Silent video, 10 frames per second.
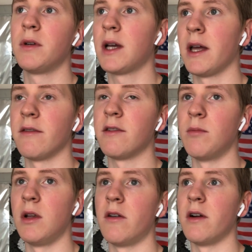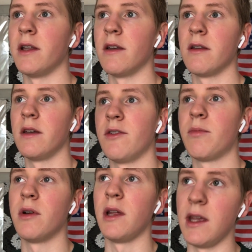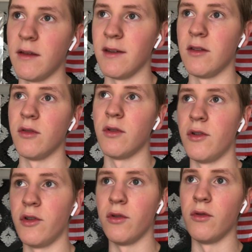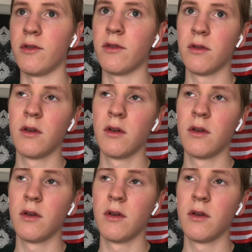kind of similar, and it's pretty easy to deduce